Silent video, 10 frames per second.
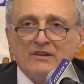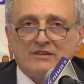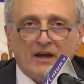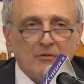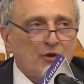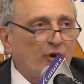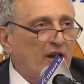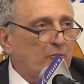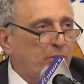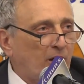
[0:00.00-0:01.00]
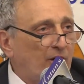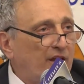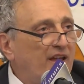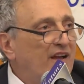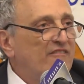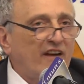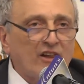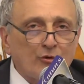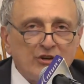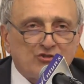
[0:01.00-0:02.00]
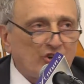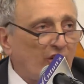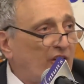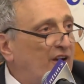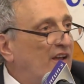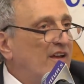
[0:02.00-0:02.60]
the Democratic Party, Valerie Jarrett,